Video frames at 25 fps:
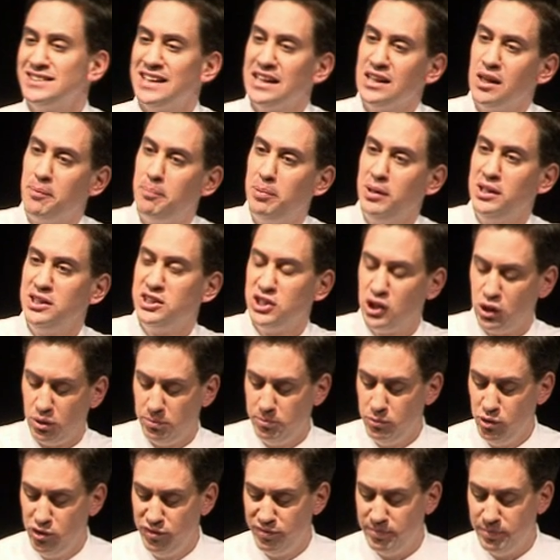and the political
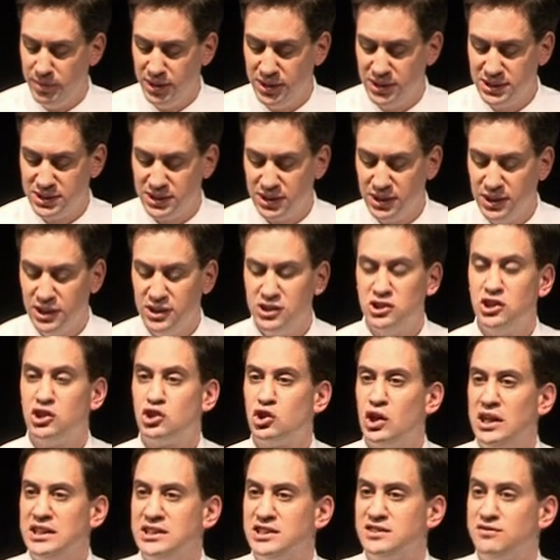movement to
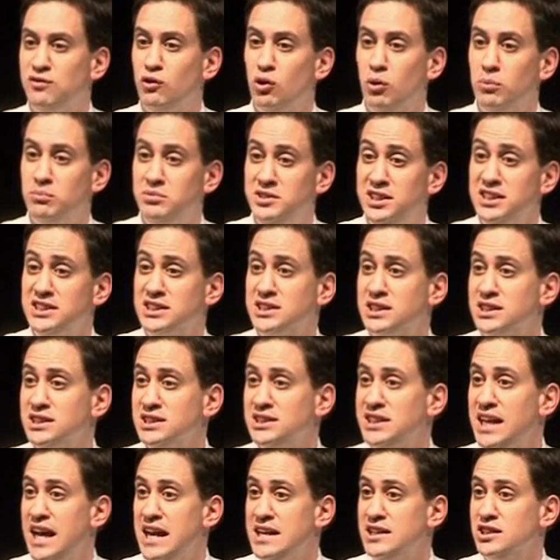transform
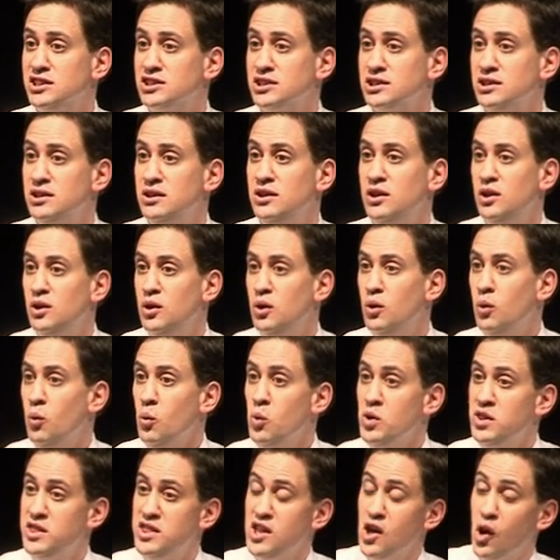discontent
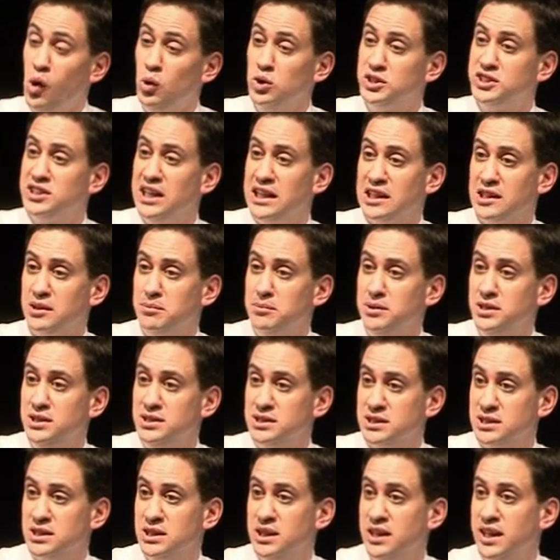with the old
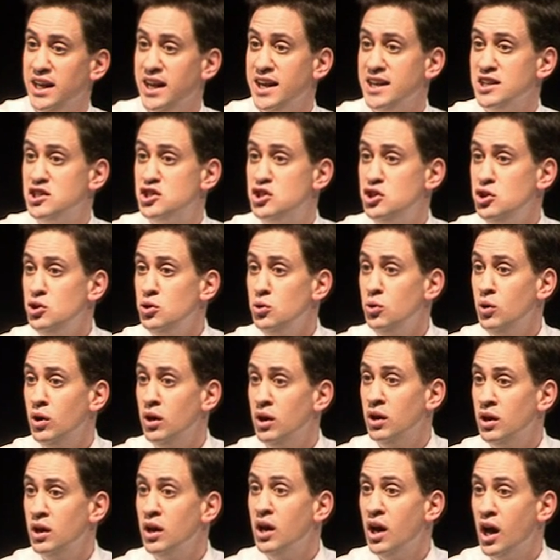settlement into
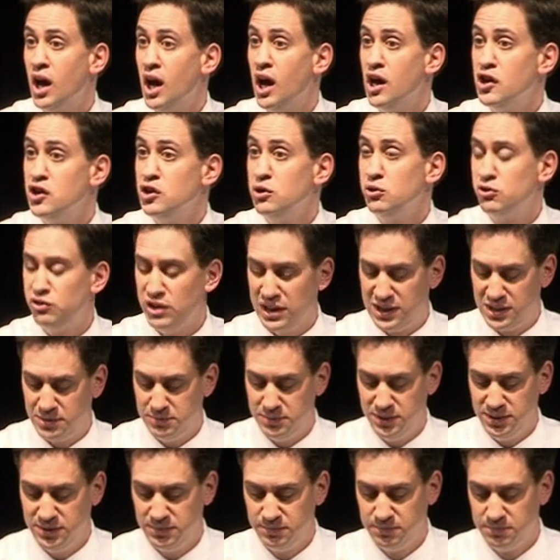a new
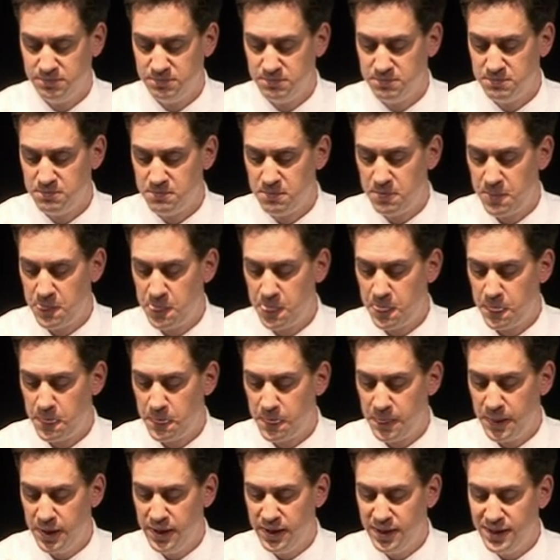settlement.
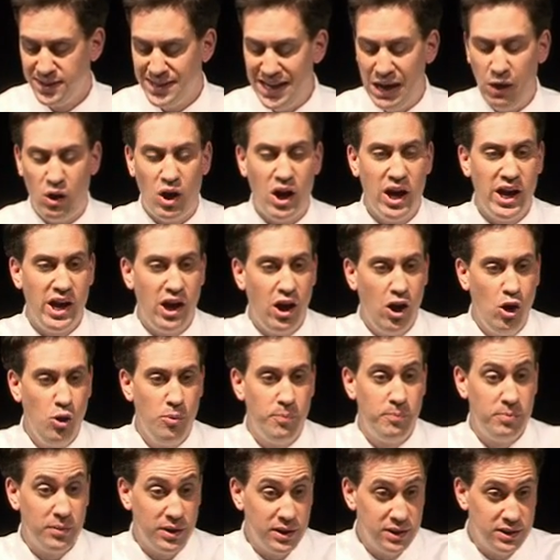Now, I
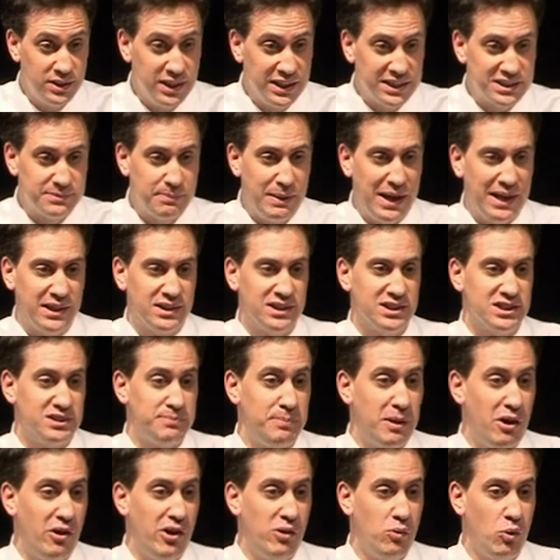hope and expect that
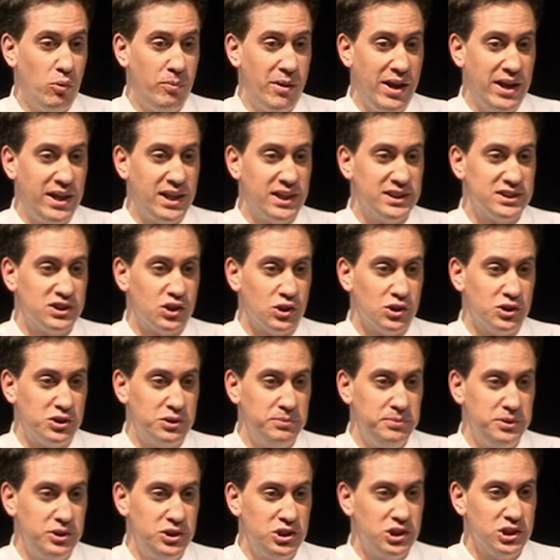SPERI will make its
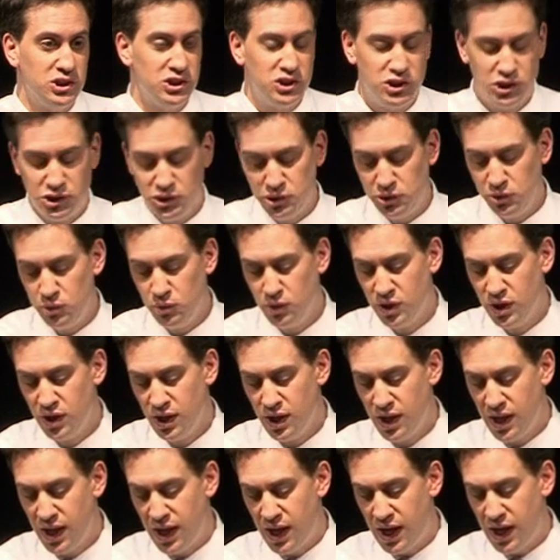contribution to
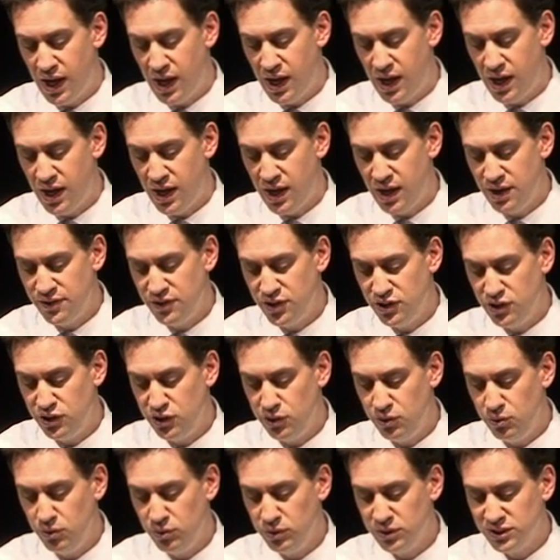the
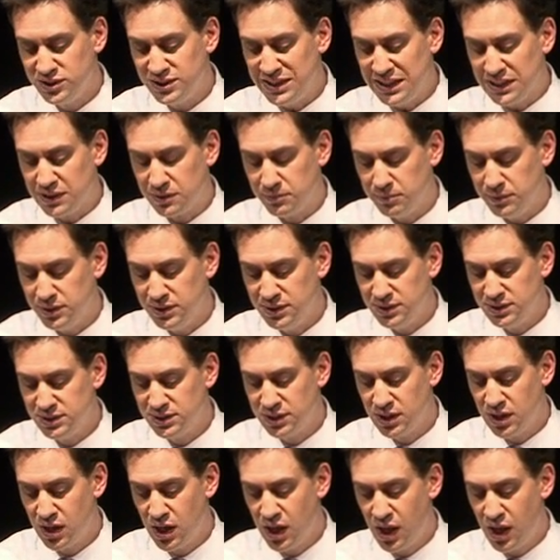new settlement,